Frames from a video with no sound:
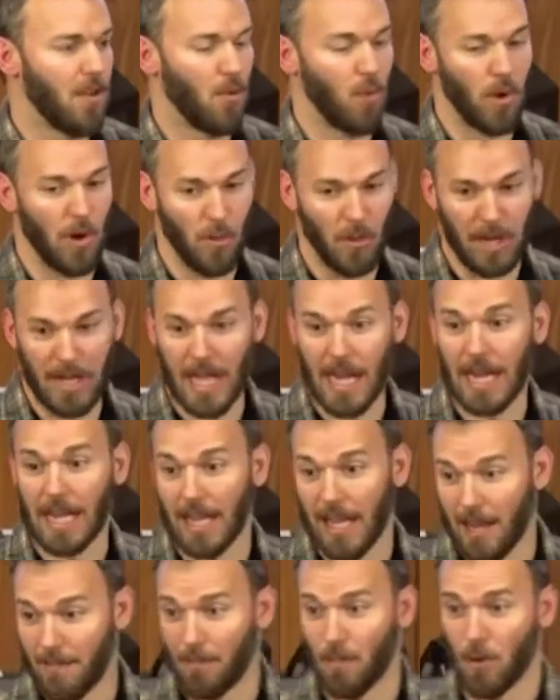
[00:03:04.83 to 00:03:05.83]
where we got a
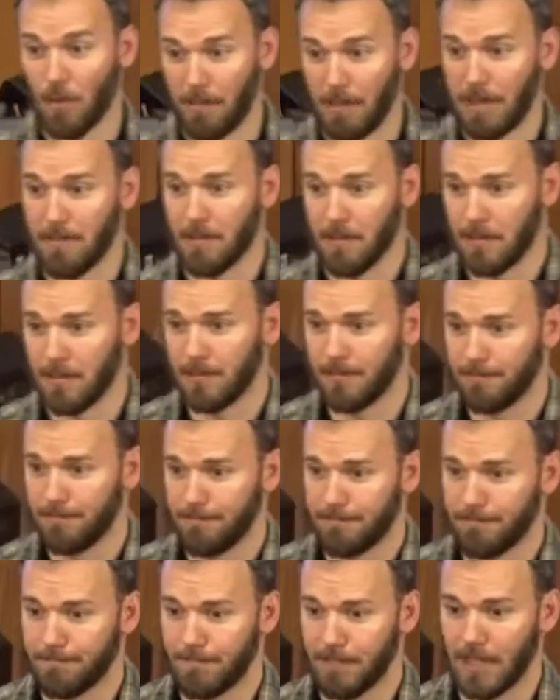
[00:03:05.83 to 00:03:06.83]
lot more people.
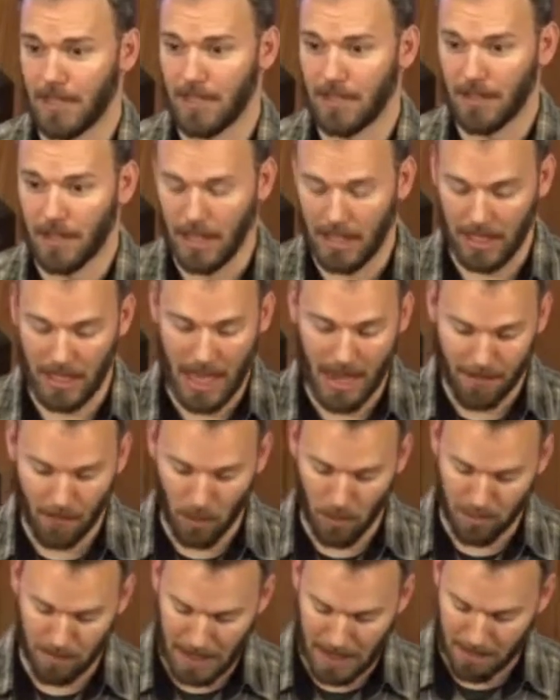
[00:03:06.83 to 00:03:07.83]
A lot
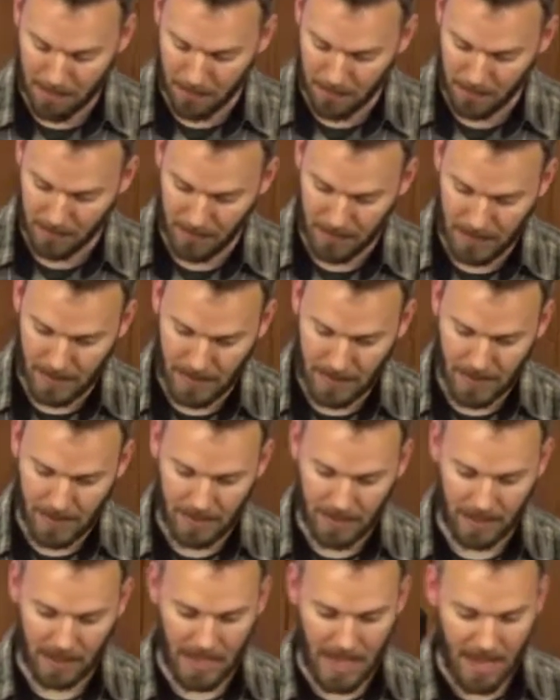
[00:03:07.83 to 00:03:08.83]
more people.
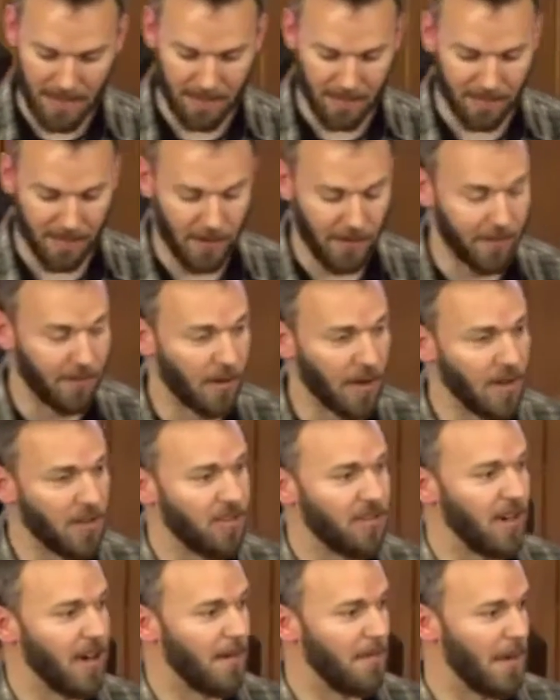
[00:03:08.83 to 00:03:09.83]
The life of our friend
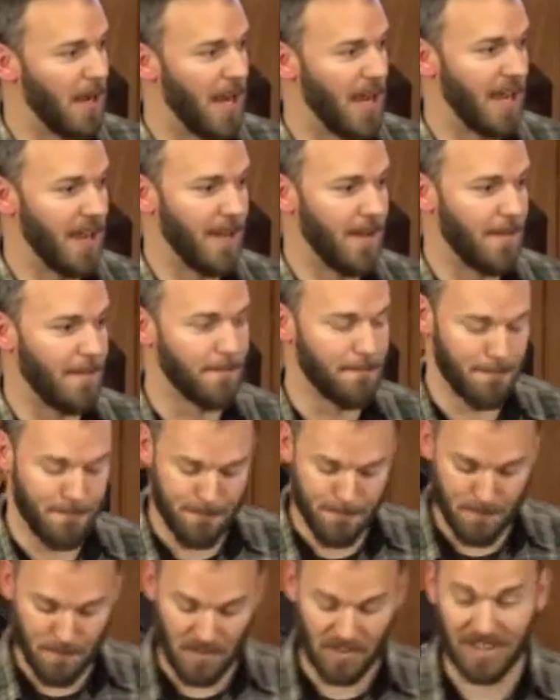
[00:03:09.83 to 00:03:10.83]
Jeremiah
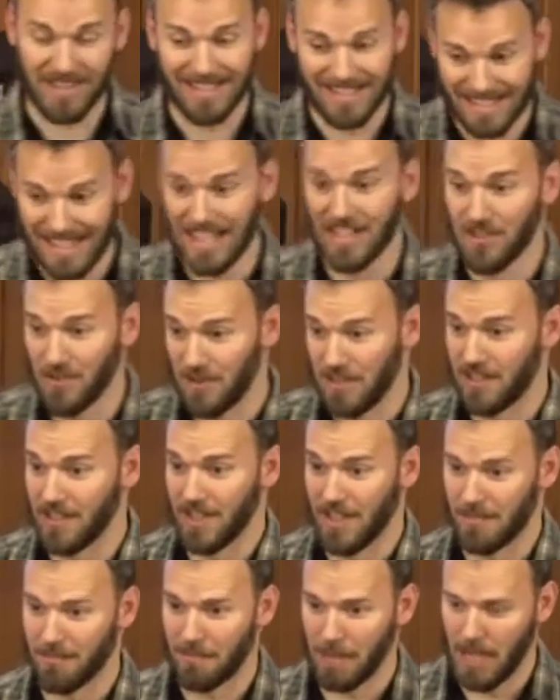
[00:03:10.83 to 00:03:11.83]
is continuing to
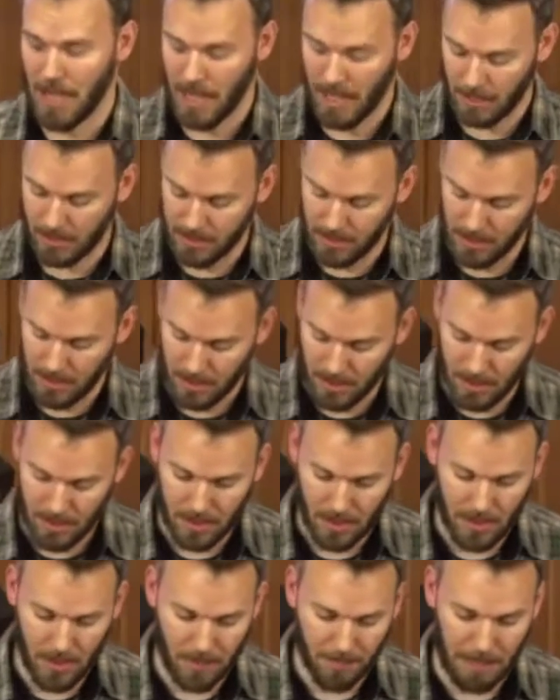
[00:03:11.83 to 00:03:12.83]
impact
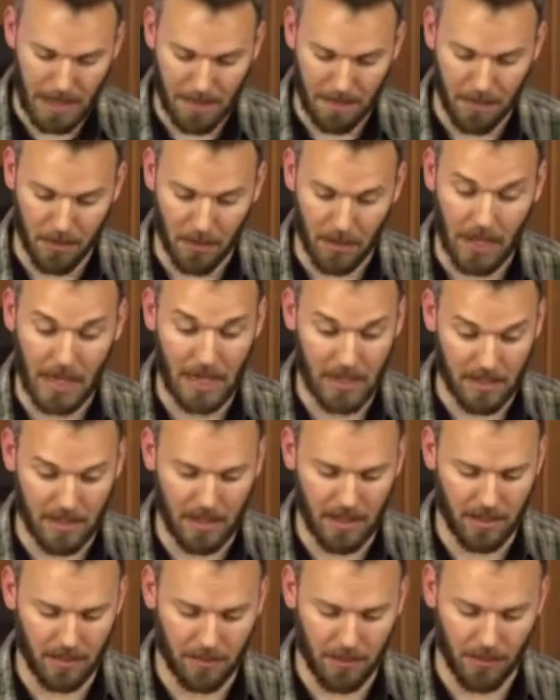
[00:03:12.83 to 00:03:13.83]
people, and it
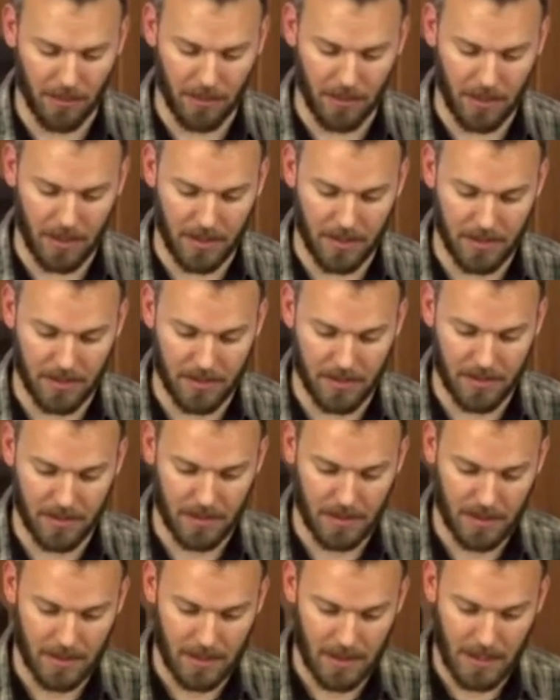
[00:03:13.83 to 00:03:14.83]
did through this.
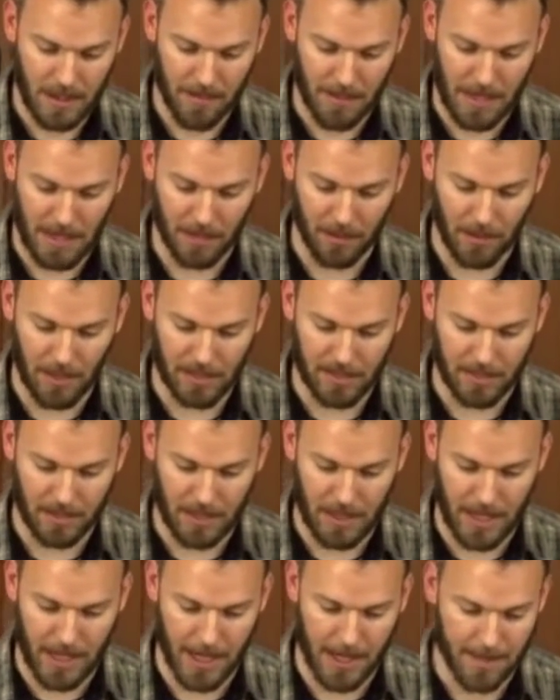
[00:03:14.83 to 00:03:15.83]
And by the grace of
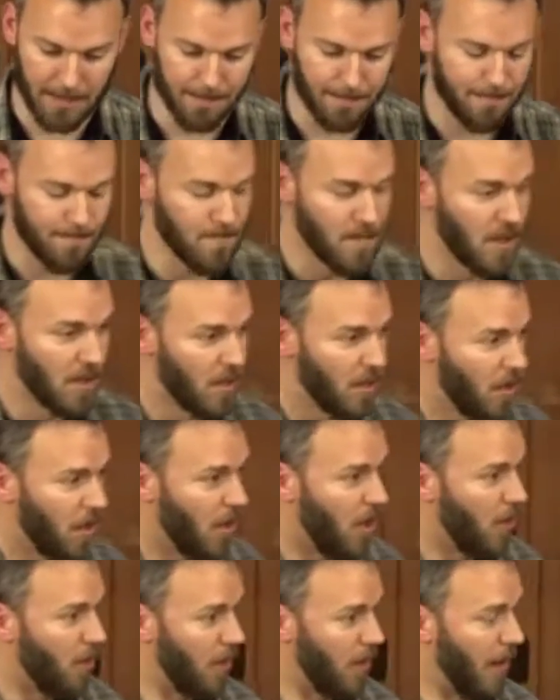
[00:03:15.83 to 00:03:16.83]
God,
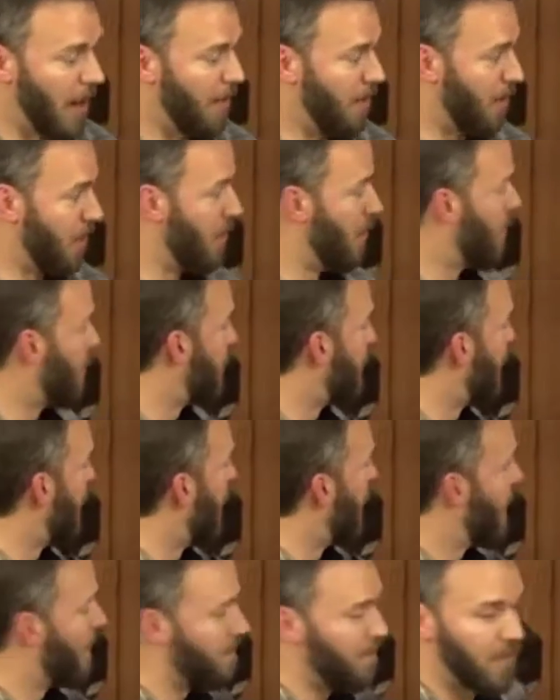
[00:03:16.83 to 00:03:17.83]
we were able to use
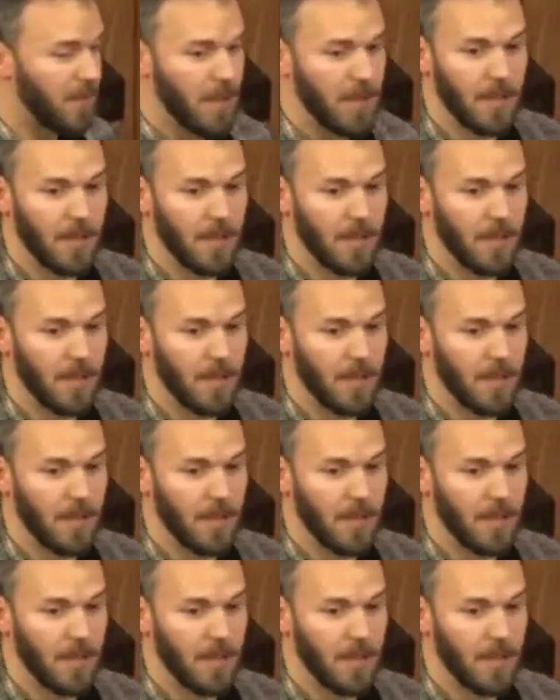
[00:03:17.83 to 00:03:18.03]
that